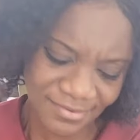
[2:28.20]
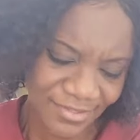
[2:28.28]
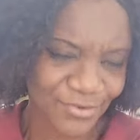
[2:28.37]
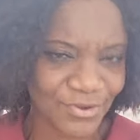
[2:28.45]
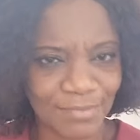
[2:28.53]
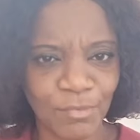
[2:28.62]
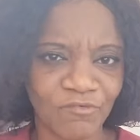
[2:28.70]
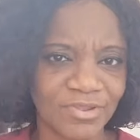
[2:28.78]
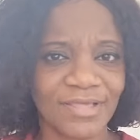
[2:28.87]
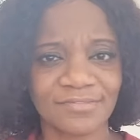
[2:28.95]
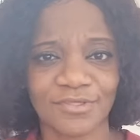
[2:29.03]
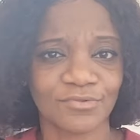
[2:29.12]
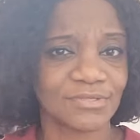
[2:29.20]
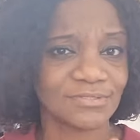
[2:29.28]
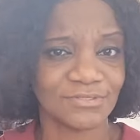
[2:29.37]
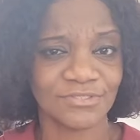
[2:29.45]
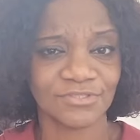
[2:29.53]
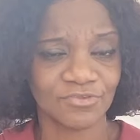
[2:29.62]
You know, the movie, that's a
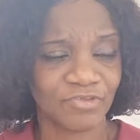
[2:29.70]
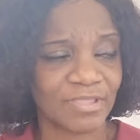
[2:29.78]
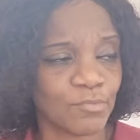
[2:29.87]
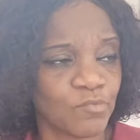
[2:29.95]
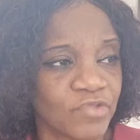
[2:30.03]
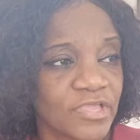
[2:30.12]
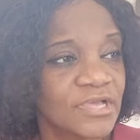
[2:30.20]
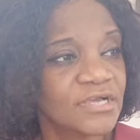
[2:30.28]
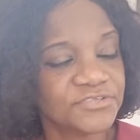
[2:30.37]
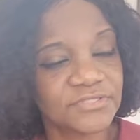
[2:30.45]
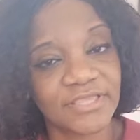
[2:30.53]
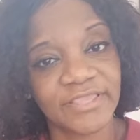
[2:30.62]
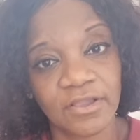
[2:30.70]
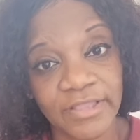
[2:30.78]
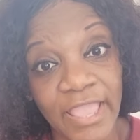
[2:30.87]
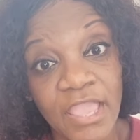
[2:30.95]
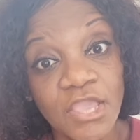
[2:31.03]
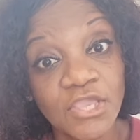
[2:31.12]
great movie. She's like, yeah, okay.
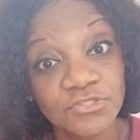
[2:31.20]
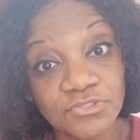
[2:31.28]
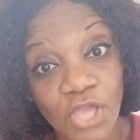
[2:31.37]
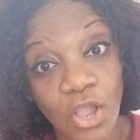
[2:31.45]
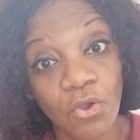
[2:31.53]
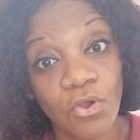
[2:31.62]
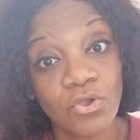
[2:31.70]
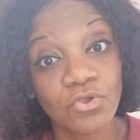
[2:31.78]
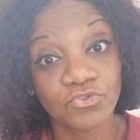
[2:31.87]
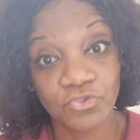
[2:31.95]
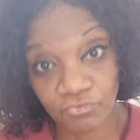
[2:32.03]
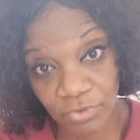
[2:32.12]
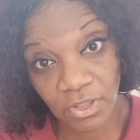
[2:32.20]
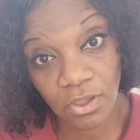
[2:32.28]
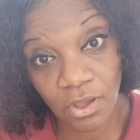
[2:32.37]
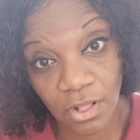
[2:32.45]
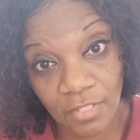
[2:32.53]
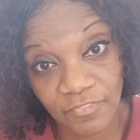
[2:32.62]
So you
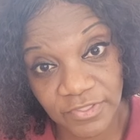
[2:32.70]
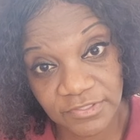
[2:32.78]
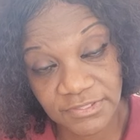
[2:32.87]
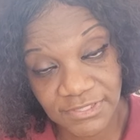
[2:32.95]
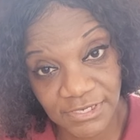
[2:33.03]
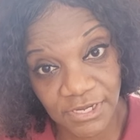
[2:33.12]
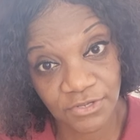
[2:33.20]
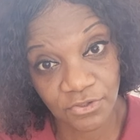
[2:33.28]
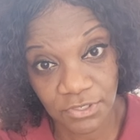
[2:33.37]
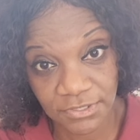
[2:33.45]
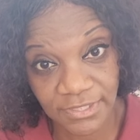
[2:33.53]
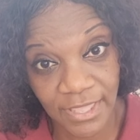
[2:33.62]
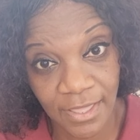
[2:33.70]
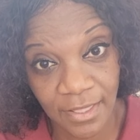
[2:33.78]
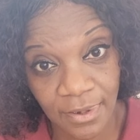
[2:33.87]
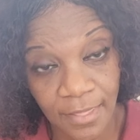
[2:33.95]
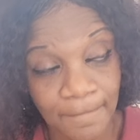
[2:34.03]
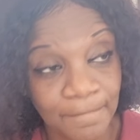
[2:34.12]
recall the scene in the
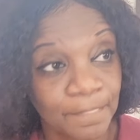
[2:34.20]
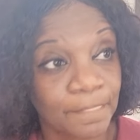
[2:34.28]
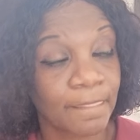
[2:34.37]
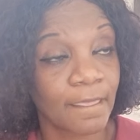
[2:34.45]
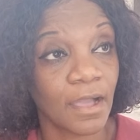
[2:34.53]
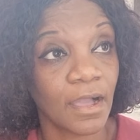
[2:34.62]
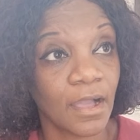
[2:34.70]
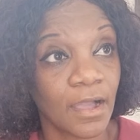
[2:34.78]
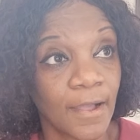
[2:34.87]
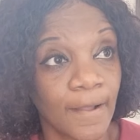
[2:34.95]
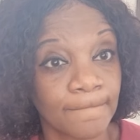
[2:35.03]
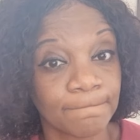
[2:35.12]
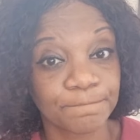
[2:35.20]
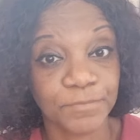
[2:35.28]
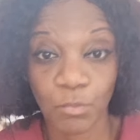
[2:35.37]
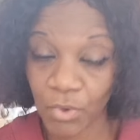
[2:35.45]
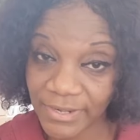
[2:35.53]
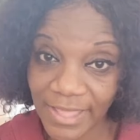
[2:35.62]
hotel?
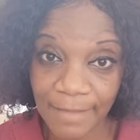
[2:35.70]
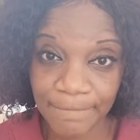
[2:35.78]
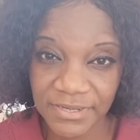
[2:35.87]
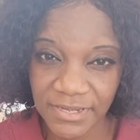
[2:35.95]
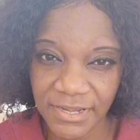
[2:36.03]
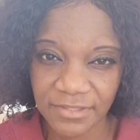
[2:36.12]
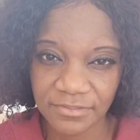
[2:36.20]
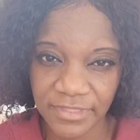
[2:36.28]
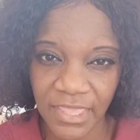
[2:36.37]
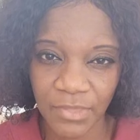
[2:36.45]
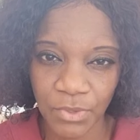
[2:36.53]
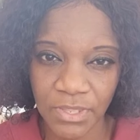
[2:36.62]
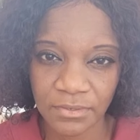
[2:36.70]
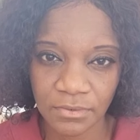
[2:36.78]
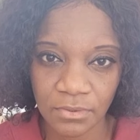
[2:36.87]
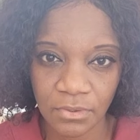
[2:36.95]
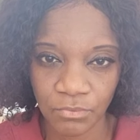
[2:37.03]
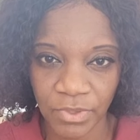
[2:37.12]
What happened the next day
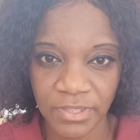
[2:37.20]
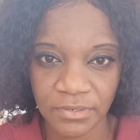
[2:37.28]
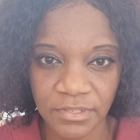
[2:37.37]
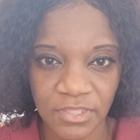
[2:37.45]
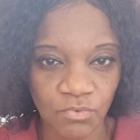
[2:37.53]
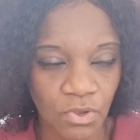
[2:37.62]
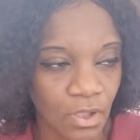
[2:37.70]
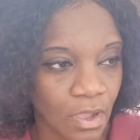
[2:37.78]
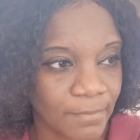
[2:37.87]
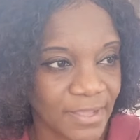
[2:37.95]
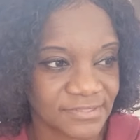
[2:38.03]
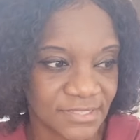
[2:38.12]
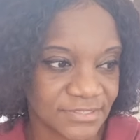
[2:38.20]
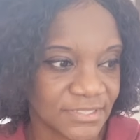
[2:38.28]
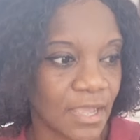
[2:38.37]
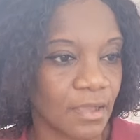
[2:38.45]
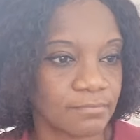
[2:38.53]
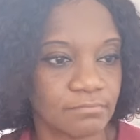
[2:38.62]
when he woke up? I said,
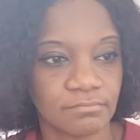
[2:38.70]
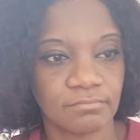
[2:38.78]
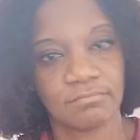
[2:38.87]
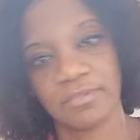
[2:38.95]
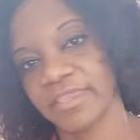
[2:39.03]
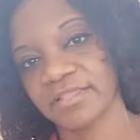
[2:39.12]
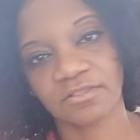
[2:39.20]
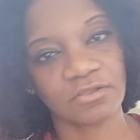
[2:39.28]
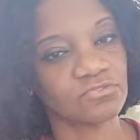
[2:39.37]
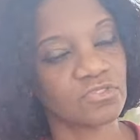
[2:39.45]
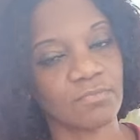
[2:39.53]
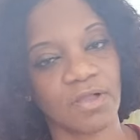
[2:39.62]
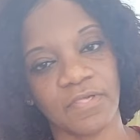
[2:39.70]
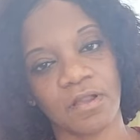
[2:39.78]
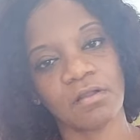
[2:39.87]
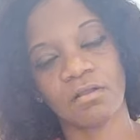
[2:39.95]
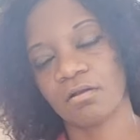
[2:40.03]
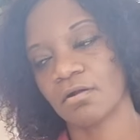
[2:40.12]
yeah, he had consumed all the
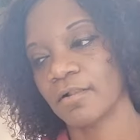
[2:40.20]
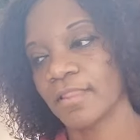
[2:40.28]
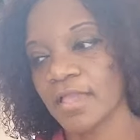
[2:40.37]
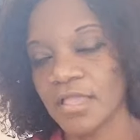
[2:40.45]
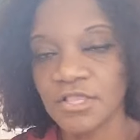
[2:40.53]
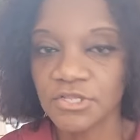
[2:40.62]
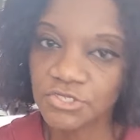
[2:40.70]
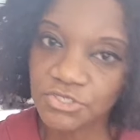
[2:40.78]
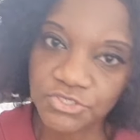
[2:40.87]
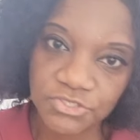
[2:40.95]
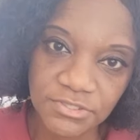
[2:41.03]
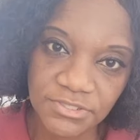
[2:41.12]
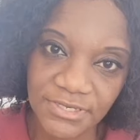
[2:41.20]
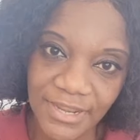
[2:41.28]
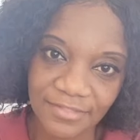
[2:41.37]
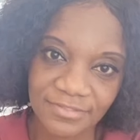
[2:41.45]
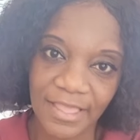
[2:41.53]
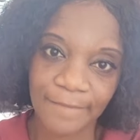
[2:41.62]
alcohol. She said,
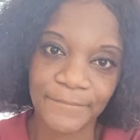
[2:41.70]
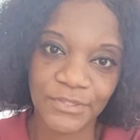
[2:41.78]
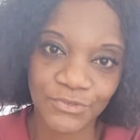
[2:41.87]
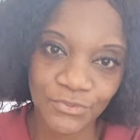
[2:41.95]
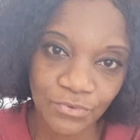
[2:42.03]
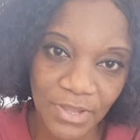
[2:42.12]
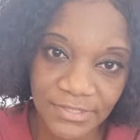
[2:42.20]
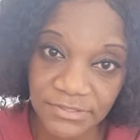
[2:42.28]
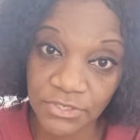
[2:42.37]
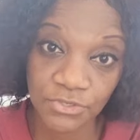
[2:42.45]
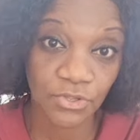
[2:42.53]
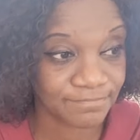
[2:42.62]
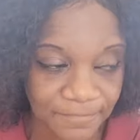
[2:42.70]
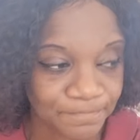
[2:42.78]
has that been you? I said, no.